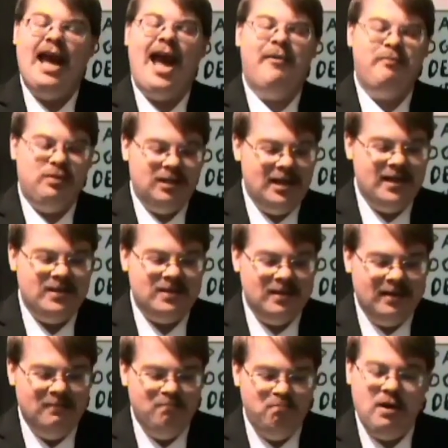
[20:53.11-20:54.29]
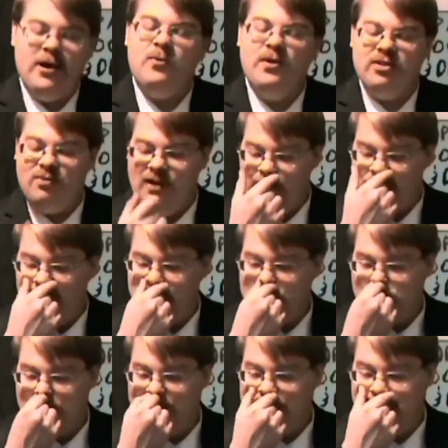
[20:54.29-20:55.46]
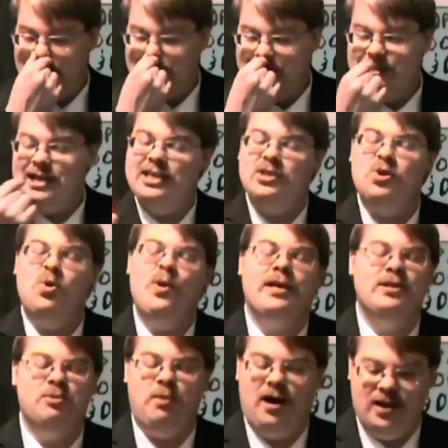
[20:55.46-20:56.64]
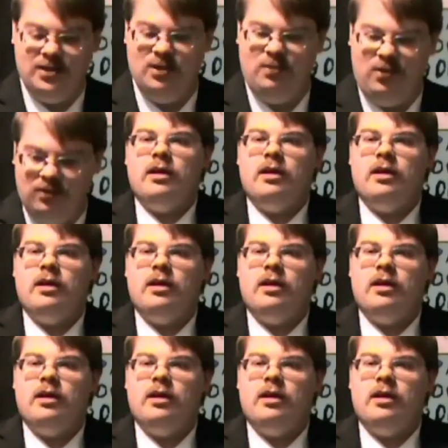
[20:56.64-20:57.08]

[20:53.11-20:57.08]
And please, bear with me, I'm going to try to make this as quick as possible.